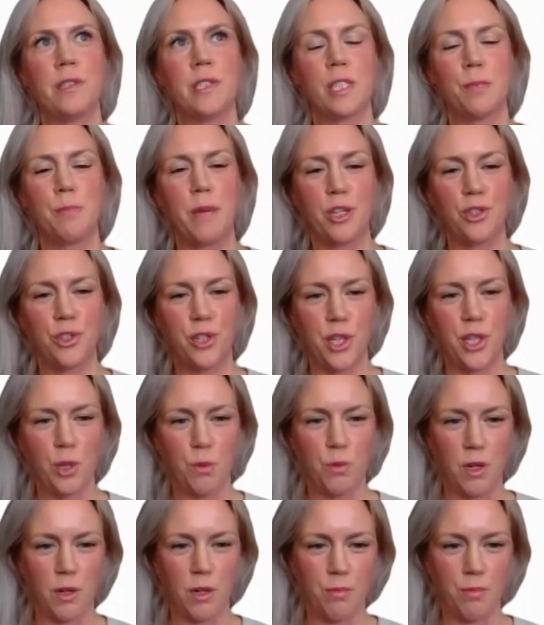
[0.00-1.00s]
especially in the
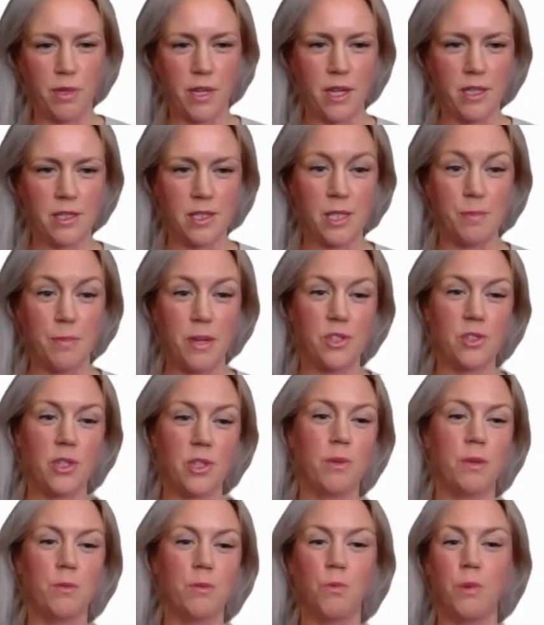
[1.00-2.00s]
workplace, especially
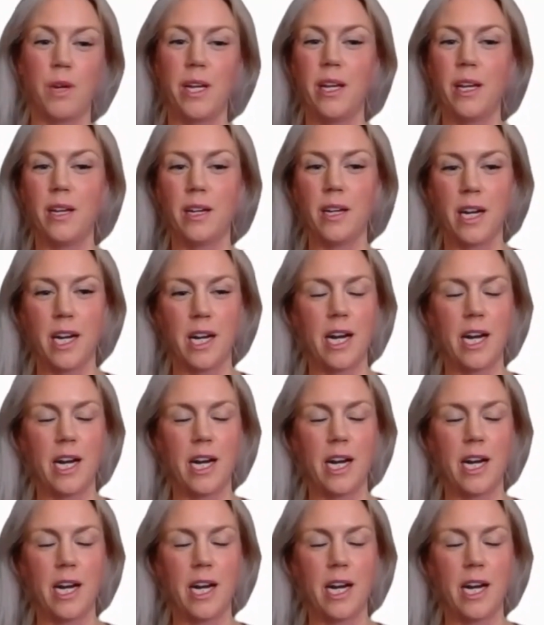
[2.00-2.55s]
when we